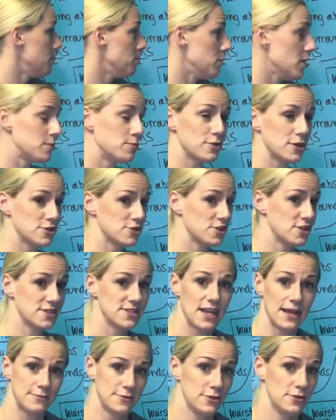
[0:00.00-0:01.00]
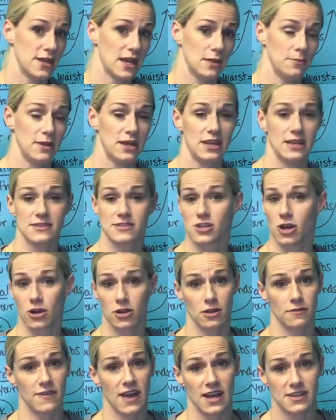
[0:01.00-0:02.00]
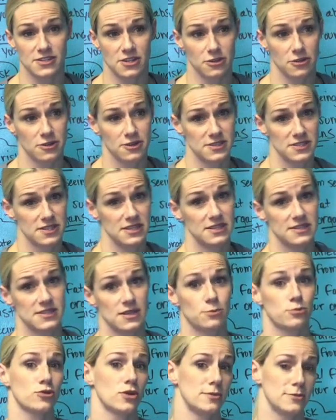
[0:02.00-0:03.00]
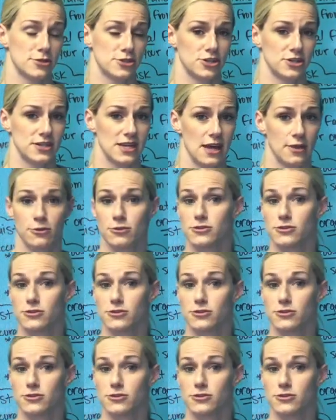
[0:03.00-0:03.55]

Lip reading: blood pressure, type 2 diabetes, cardiovascular disease, and premature death.